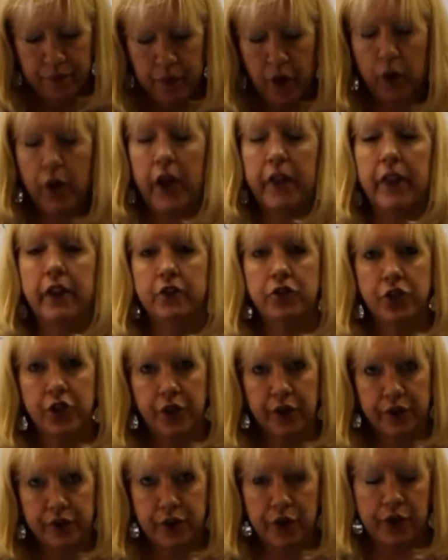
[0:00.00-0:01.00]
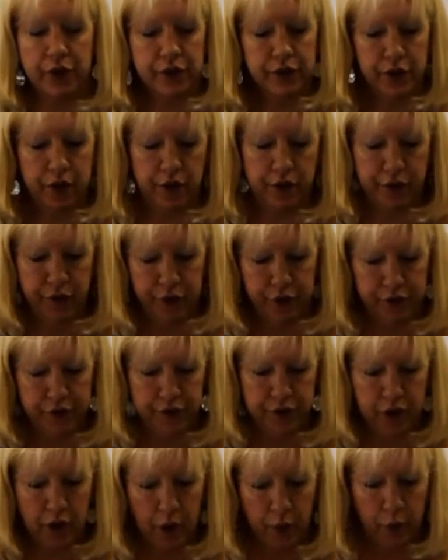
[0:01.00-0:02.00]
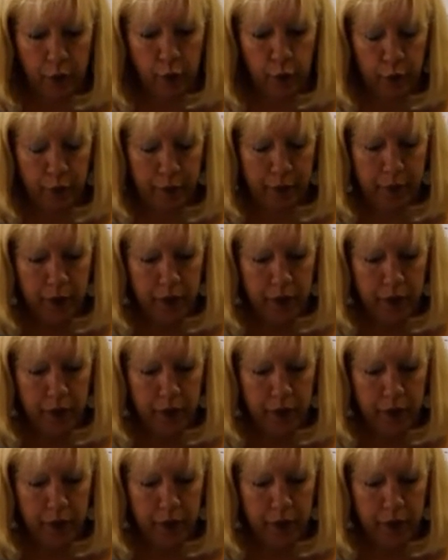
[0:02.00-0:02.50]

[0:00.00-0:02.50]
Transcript: Okay, then she goes on to the first group.